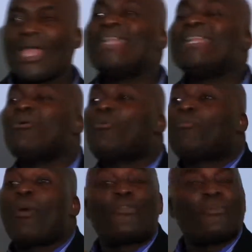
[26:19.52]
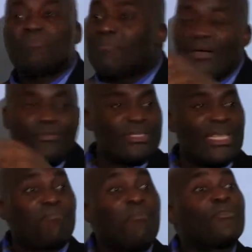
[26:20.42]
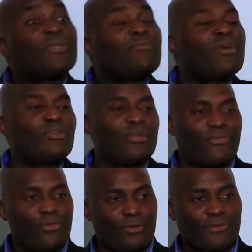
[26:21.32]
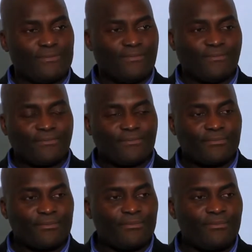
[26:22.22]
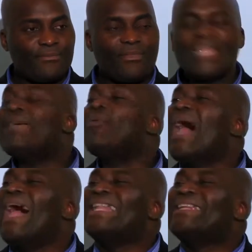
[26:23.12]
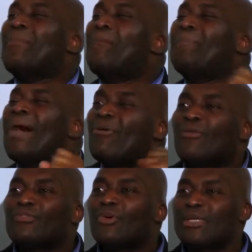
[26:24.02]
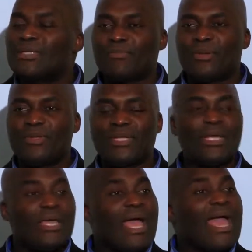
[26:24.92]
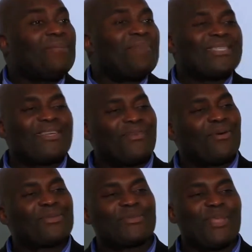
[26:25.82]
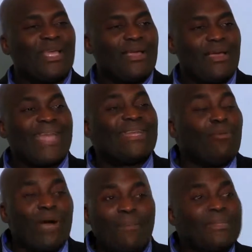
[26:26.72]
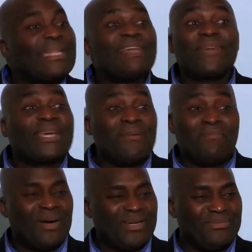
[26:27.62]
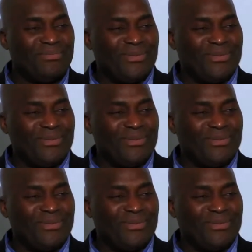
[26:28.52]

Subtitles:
And my friends there, both of them went on the floor. They were under the power of the Holy Spirit. And myself, and they woke up, they never came back.